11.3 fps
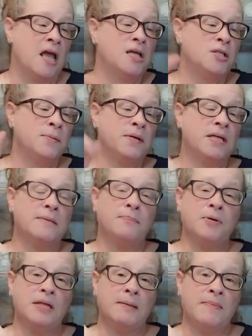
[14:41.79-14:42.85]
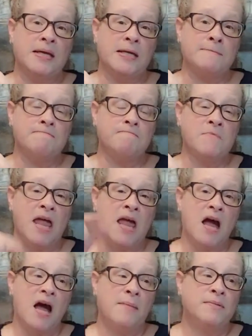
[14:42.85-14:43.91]
So I'm going to put them in.
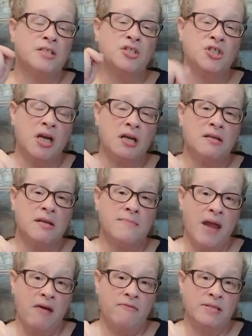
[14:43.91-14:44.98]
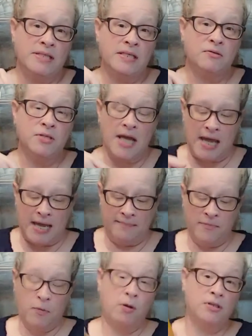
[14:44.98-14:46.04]
I'm going to check them every single day.
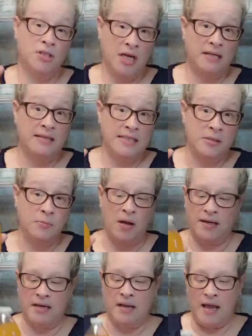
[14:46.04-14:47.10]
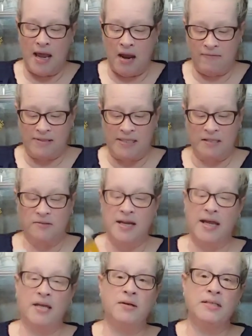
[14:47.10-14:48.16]
Well, check this one every single
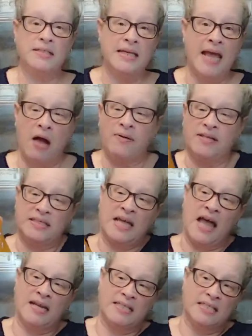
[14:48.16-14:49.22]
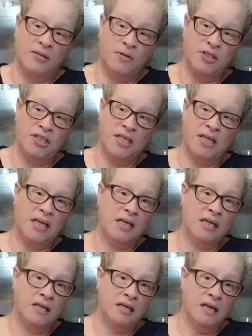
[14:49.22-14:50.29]
day. You can see how it's kind of squishy.
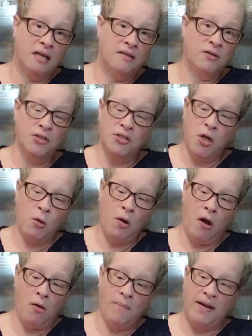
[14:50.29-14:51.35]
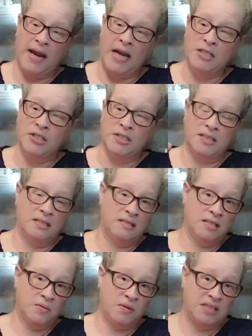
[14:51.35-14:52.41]
There's no carbonation to
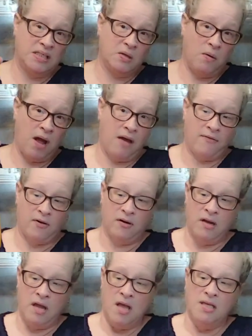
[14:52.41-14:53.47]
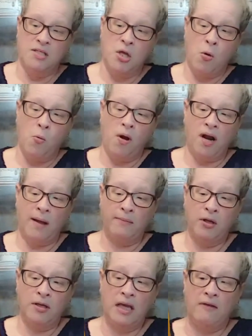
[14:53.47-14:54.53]
this whatsoever. So what I'm
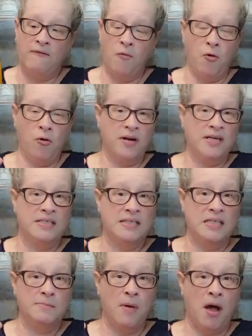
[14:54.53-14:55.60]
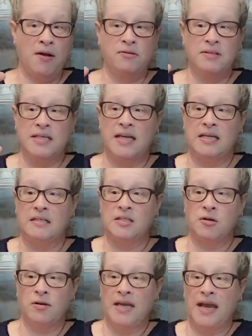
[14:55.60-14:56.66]
looking for is this bottle to
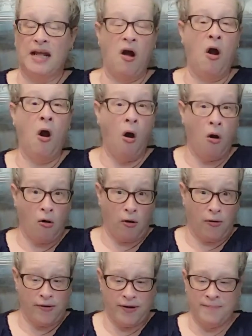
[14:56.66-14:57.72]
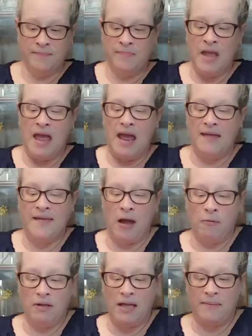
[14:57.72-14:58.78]
start getting hard. And that
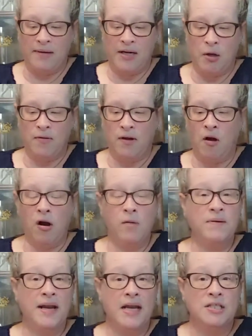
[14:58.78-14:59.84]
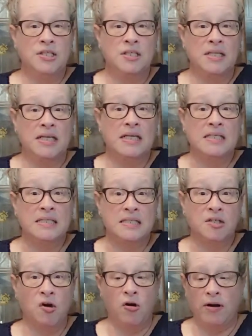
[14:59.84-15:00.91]
will let me know the carbonation is
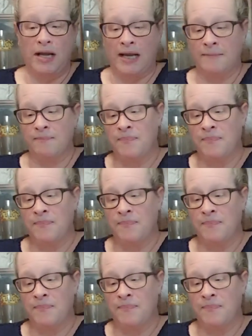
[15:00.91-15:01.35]
starting.